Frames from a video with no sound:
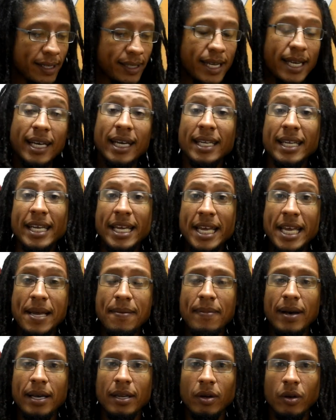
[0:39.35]
I take an
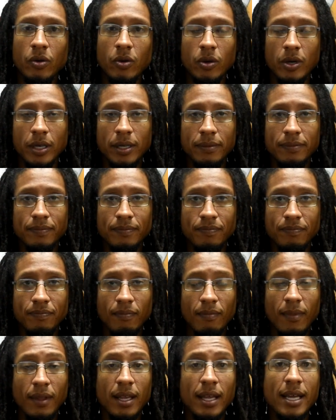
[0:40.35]
A minor
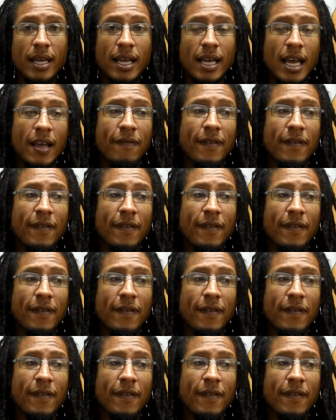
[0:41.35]
chord,